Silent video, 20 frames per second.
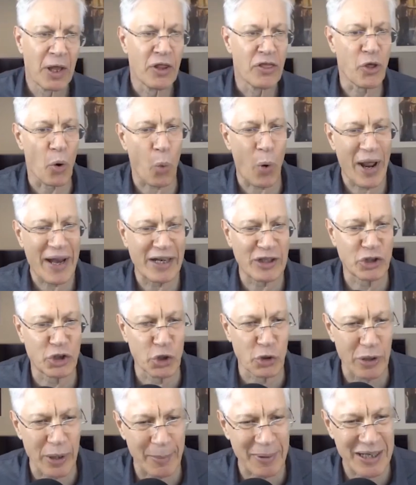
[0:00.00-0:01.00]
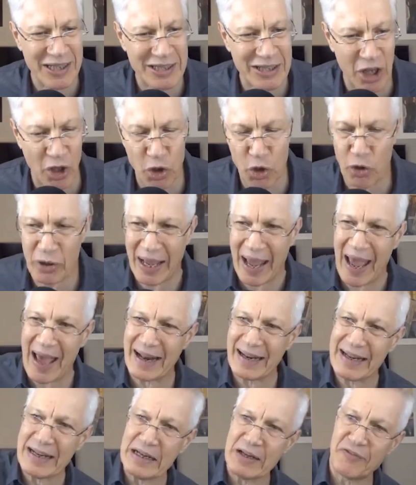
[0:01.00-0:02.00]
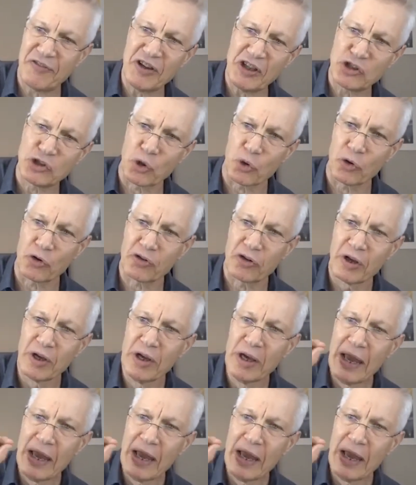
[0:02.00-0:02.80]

The way to do them is to look at individuals